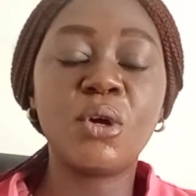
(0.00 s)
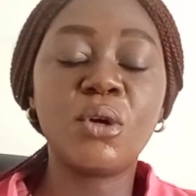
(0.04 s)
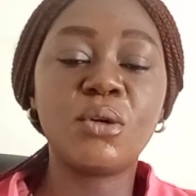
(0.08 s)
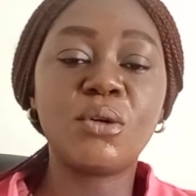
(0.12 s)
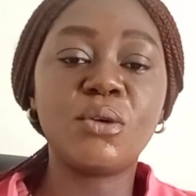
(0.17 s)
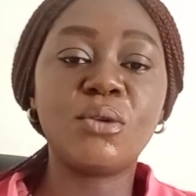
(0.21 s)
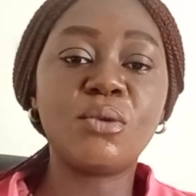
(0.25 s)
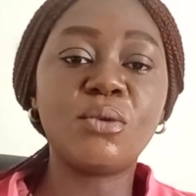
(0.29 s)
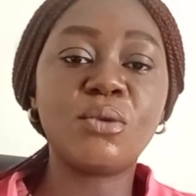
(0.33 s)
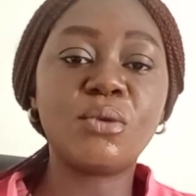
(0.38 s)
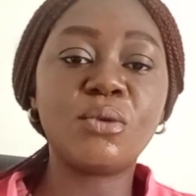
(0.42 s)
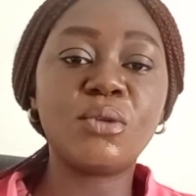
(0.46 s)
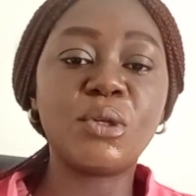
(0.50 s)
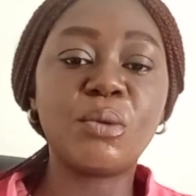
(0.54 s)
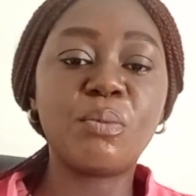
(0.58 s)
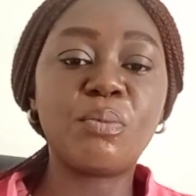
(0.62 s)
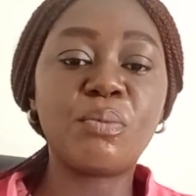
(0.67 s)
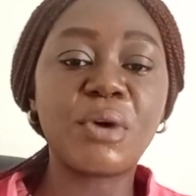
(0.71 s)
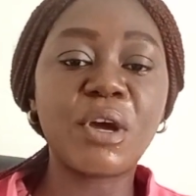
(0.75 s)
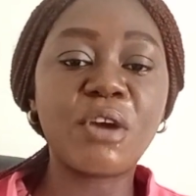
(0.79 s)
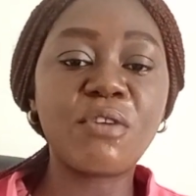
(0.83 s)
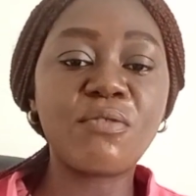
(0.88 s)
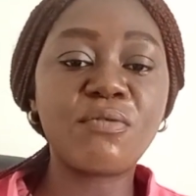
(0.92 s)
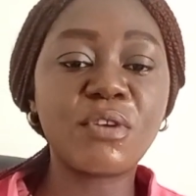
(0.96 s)
You know, the
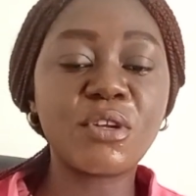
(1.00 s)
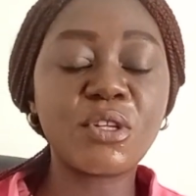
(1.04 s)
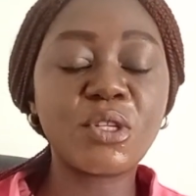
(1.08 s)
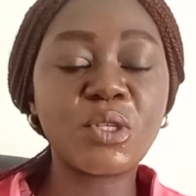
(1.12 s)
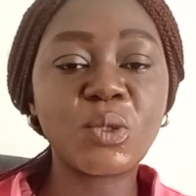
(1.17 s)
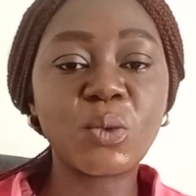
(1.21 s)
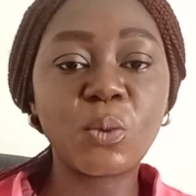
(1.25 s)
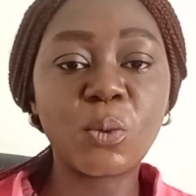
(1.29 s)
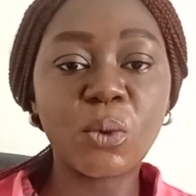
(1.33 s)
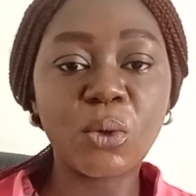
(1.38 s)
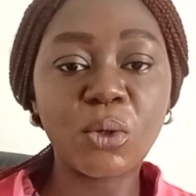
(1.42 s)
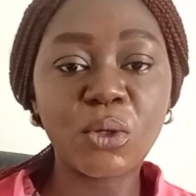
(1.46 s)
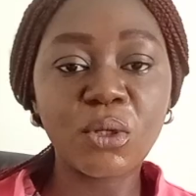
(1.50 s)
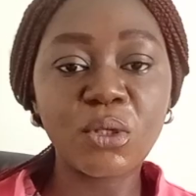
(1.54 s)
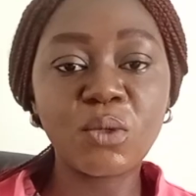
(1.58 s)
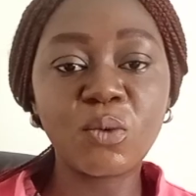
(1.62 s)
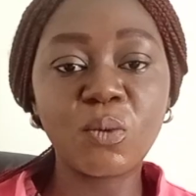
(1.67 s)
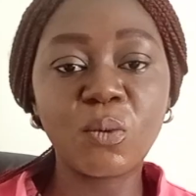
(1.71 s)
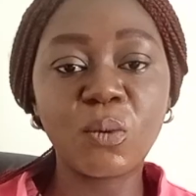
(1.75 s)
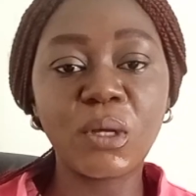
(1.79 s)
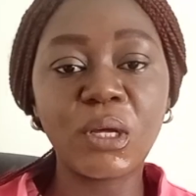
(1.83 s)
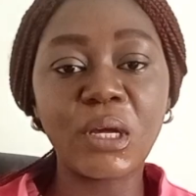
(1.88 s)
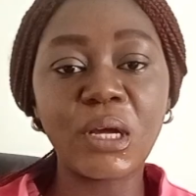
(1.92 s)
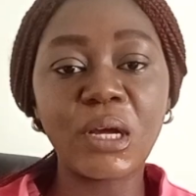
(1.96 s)
private ward,
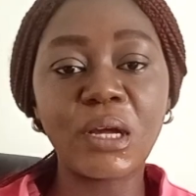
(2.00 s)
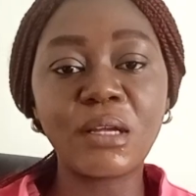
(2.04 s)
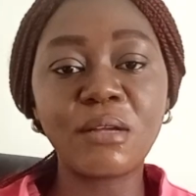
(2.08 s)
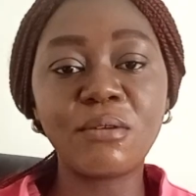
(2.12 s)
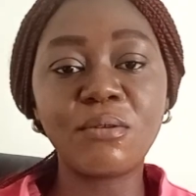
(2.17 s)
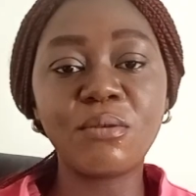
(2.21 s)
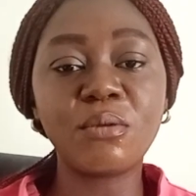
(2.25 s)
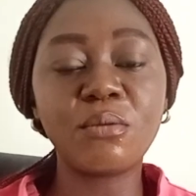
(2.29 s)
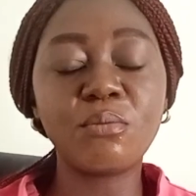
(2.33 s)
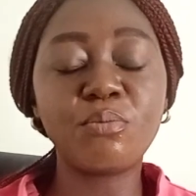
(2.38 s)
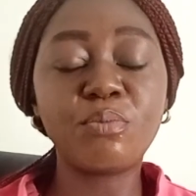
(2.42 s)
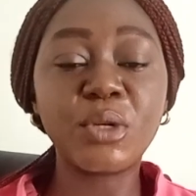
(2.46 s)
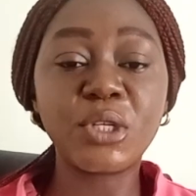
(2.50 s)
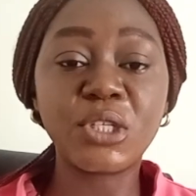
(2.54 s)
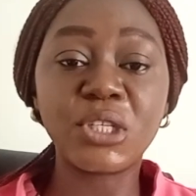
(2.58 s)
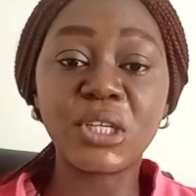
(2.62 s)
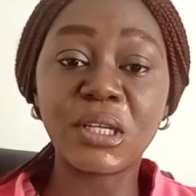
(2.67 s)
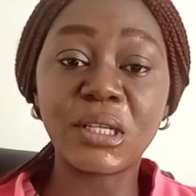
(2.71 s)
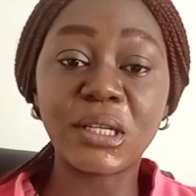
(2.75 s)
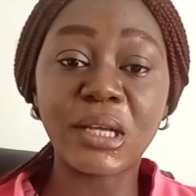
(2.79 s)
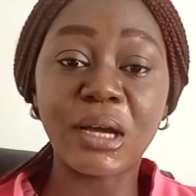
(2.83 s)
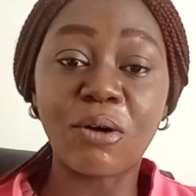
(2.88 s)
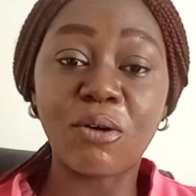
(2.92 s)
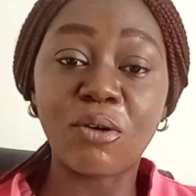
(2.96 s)

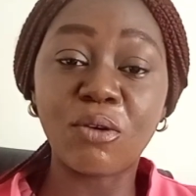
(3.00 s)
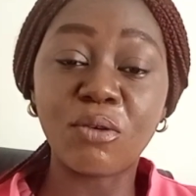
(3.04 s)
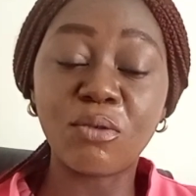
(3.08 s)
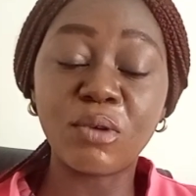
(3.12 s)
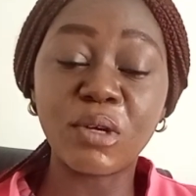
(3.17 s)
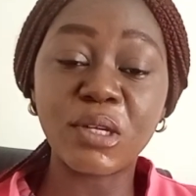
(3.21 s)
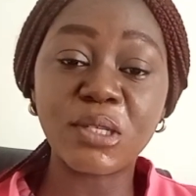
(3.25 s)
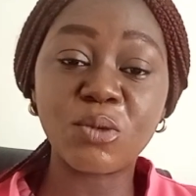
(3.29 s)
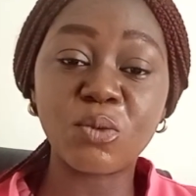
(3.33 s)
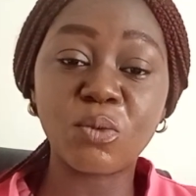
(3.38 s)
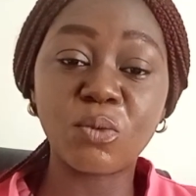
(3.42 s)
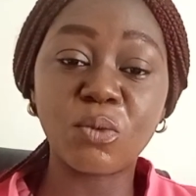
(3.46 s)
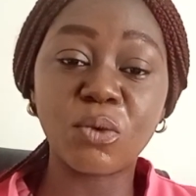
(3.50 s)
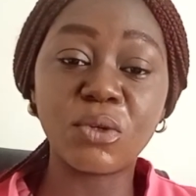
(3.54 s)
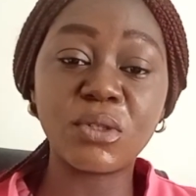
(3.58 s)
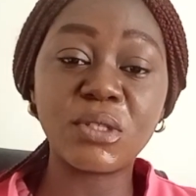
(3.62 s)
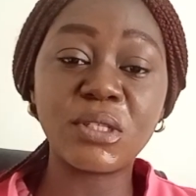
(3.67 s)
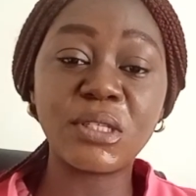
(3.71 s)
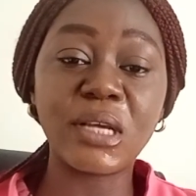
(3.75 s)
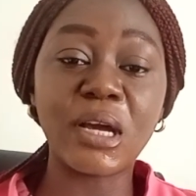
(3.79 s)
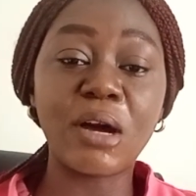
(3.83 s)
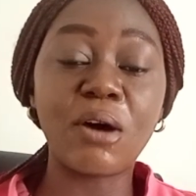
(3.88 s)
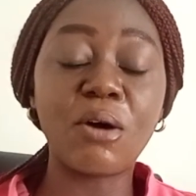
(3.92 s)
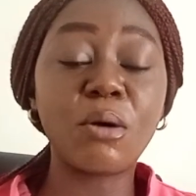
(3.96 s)
patient that always want
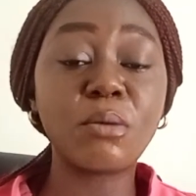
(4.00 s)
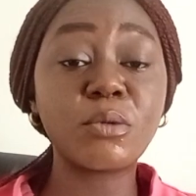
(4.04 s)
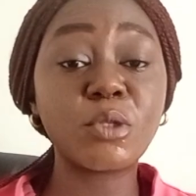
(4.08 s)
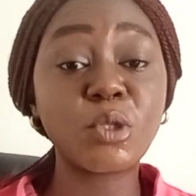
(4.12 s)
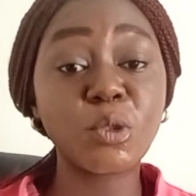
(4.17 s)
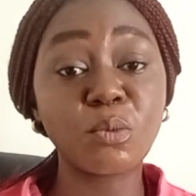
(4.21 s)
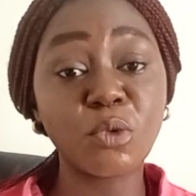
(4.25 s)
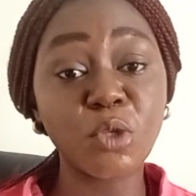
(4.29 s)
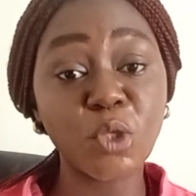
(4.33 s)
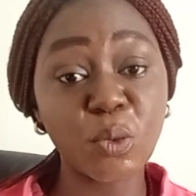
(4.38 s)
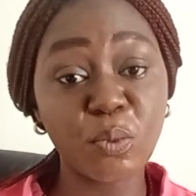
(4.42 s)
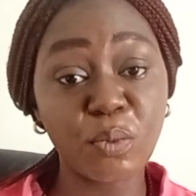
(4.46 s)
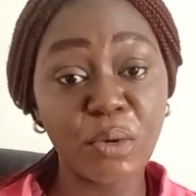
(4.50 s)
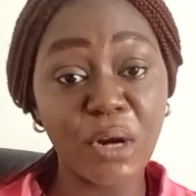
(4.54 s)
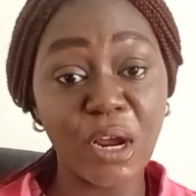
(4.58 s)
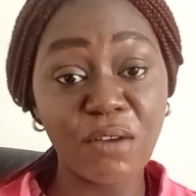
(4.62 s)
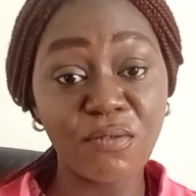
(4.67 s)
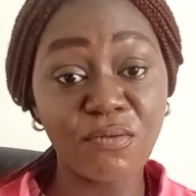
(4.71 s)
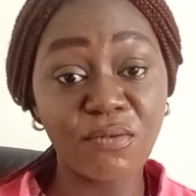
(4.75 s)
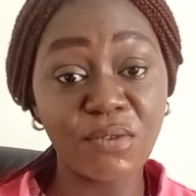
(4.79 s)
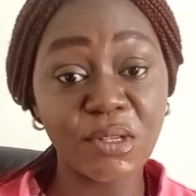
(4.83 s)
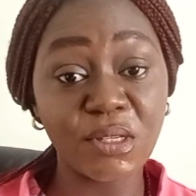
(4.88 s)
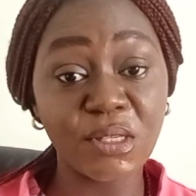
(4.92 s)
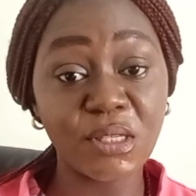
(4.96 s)
their utmost
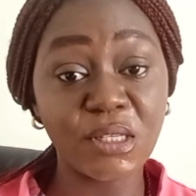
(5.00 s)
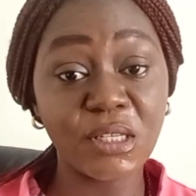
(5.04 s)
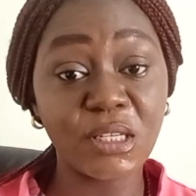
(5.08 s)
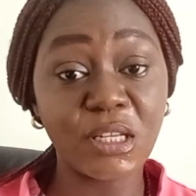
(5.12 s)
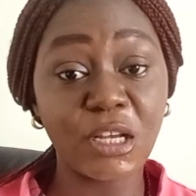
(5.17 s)
privacy,